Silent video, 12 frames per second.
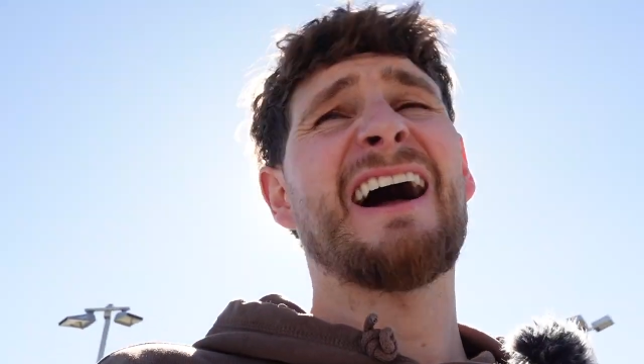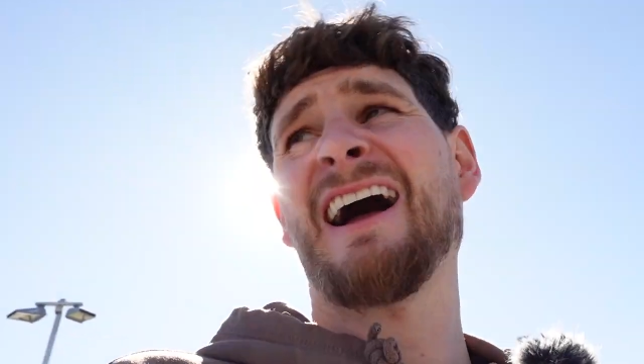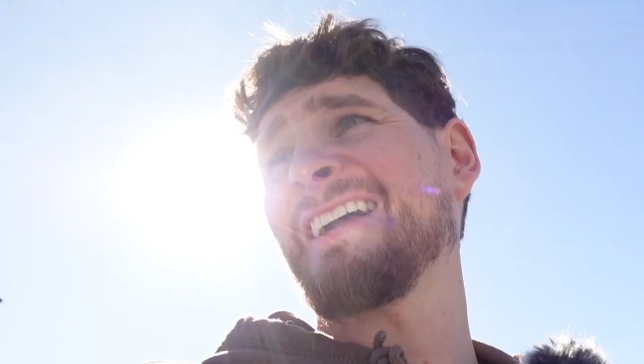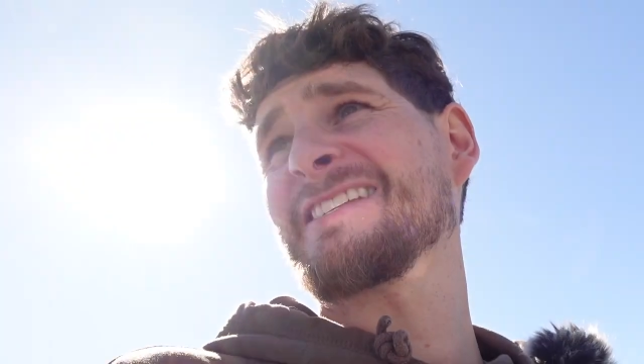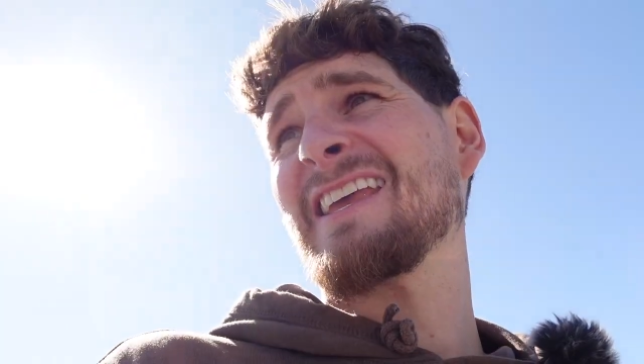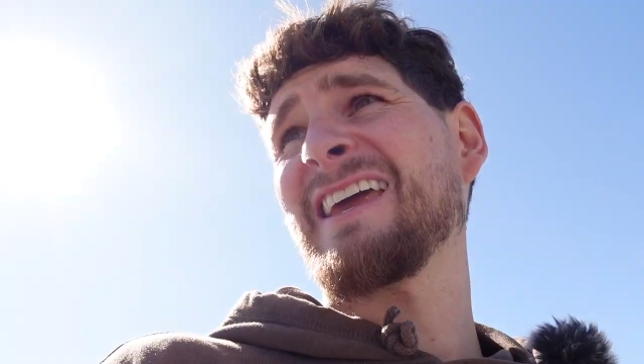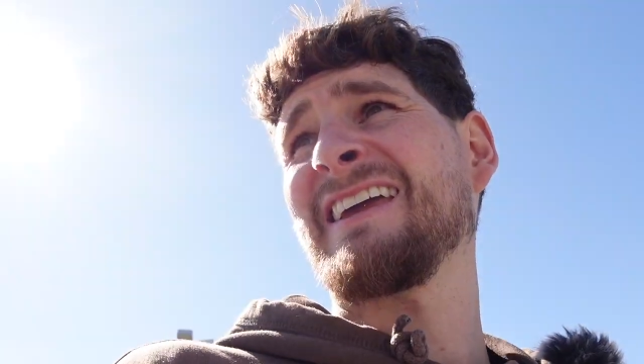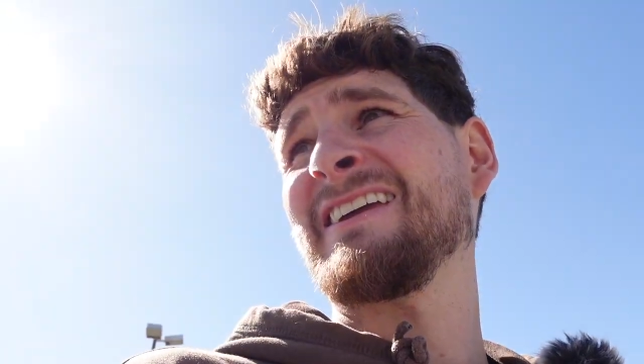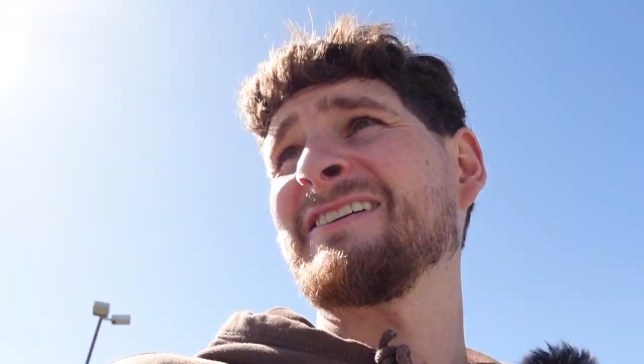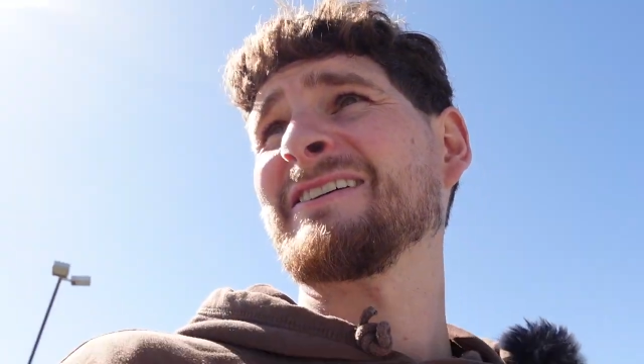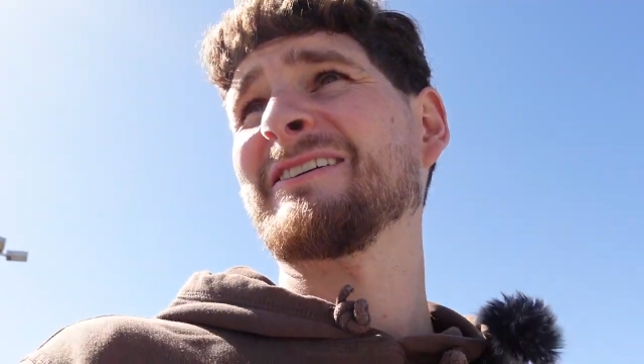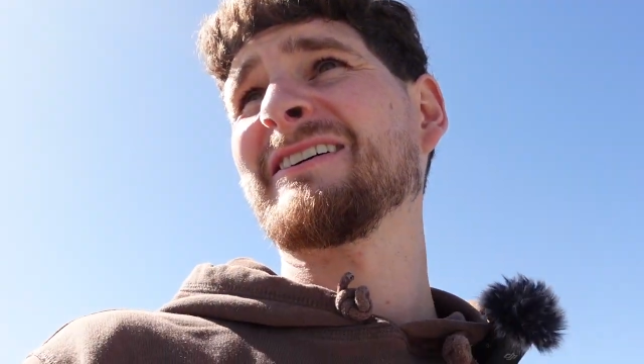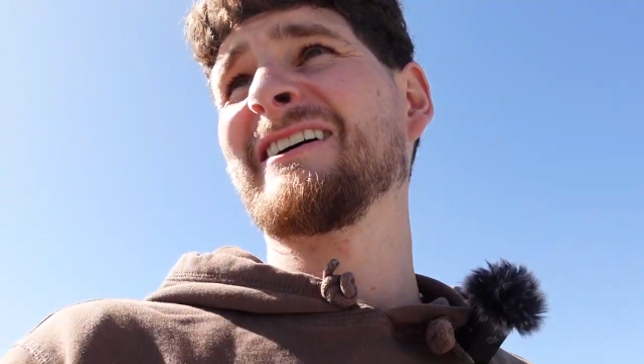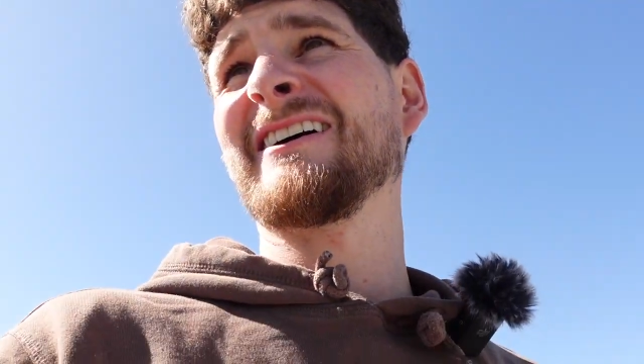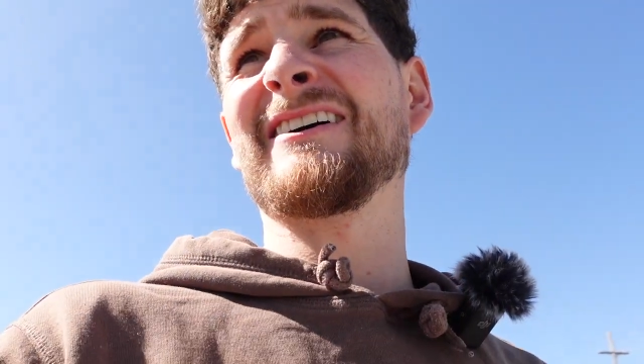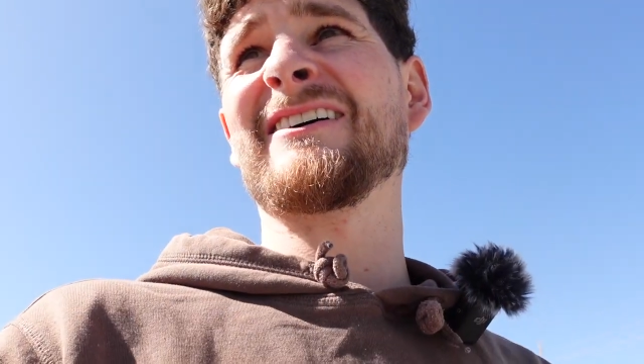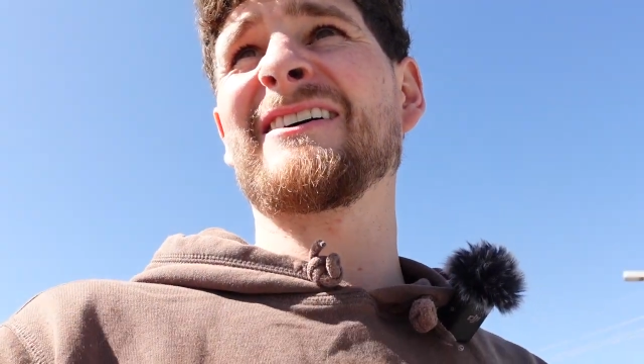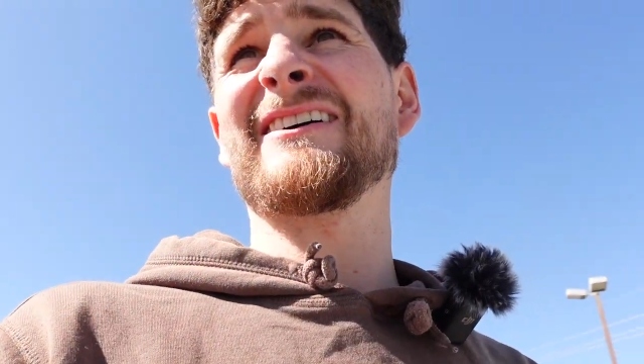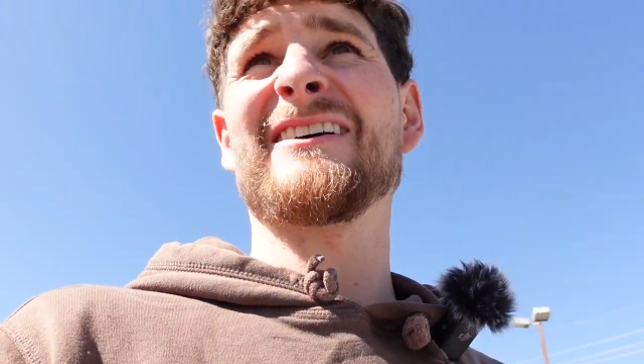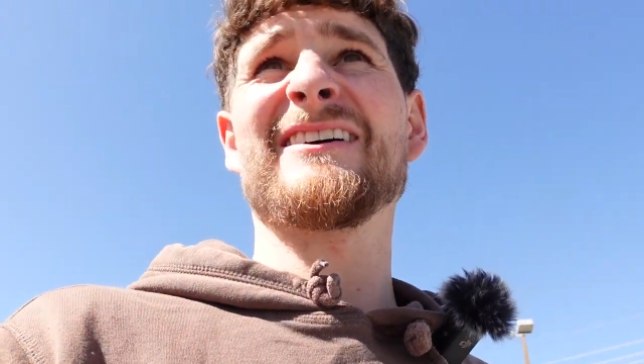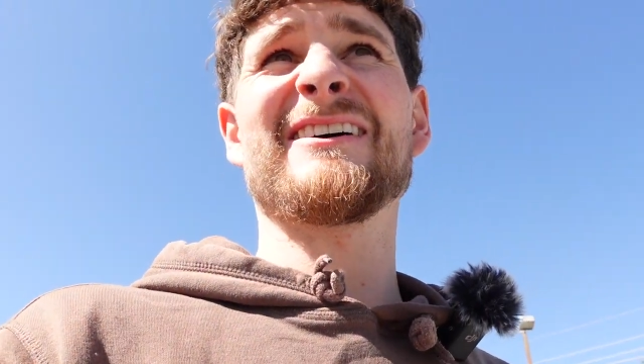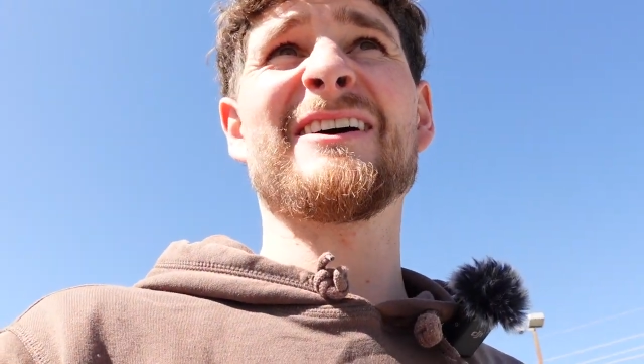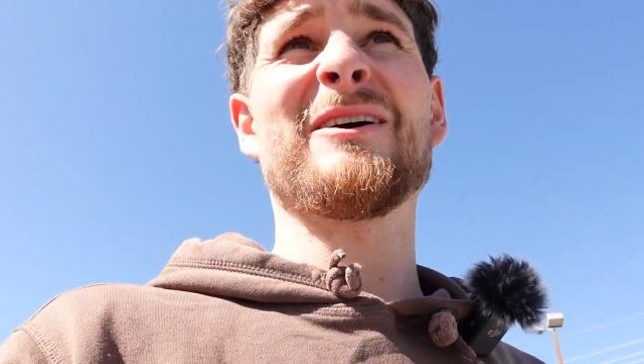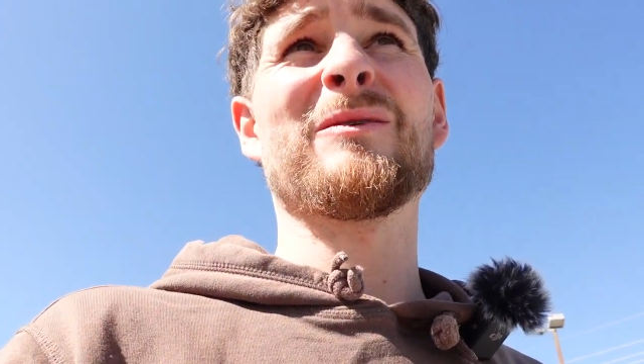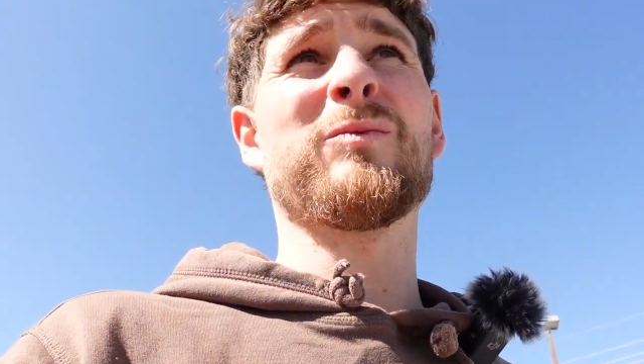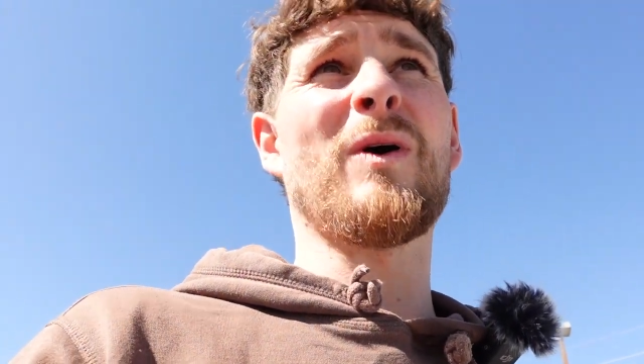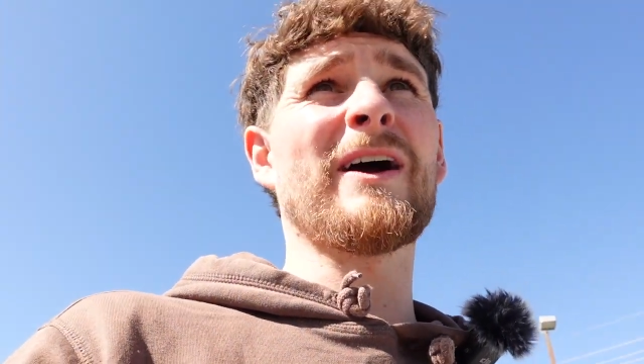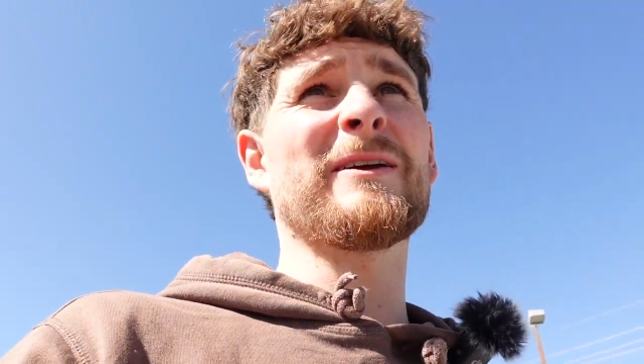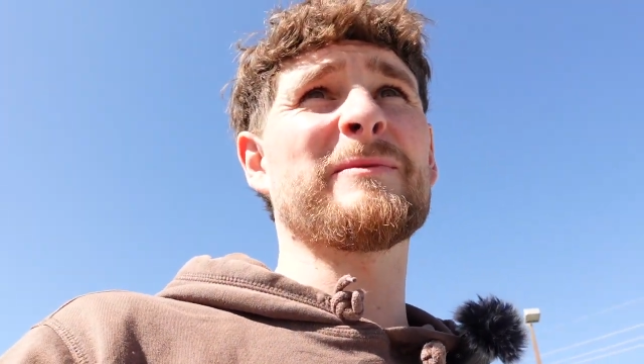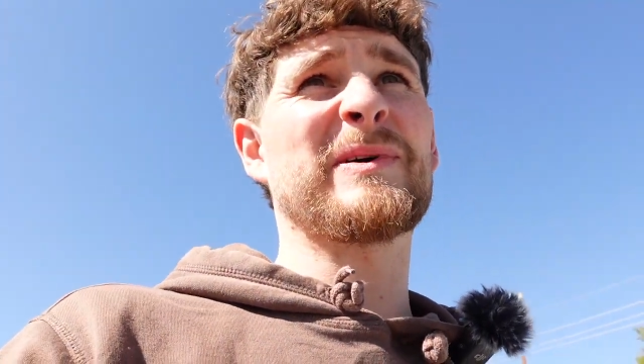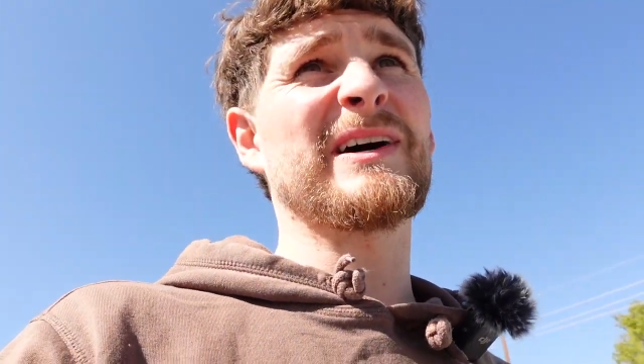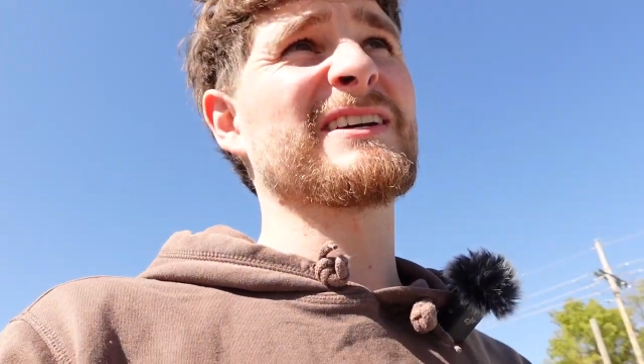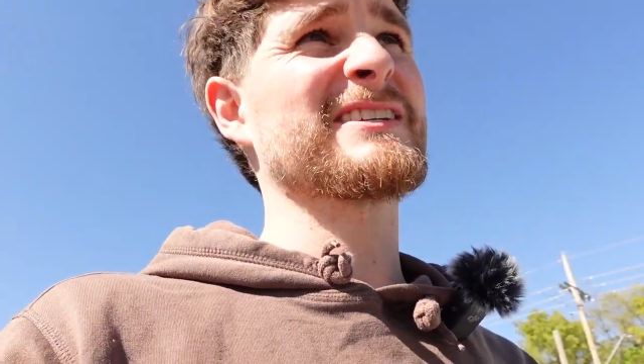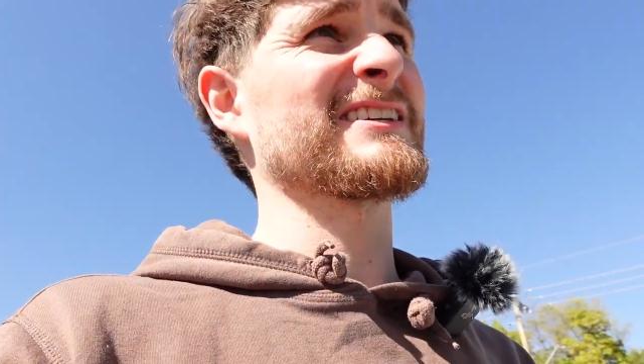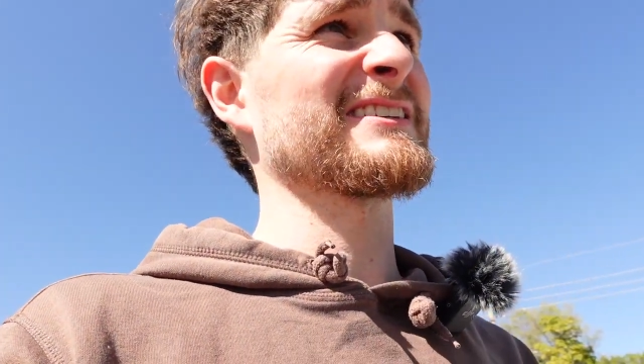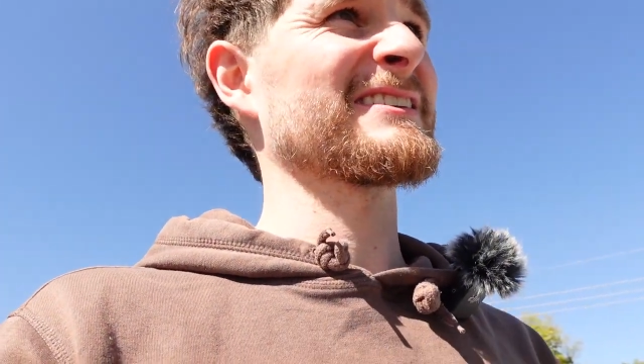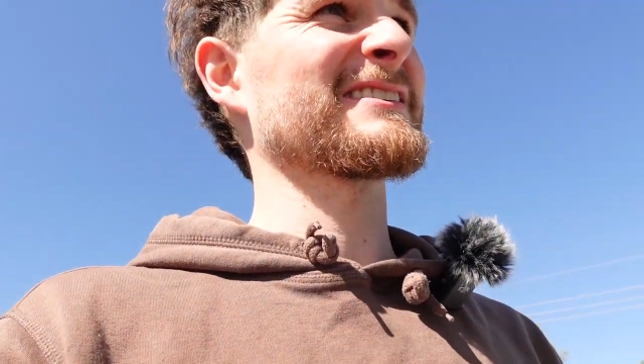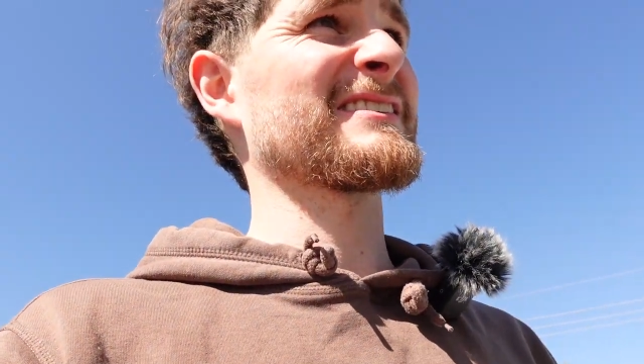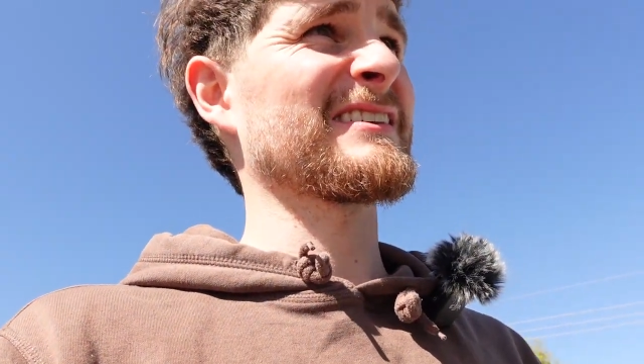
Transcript: as a white person,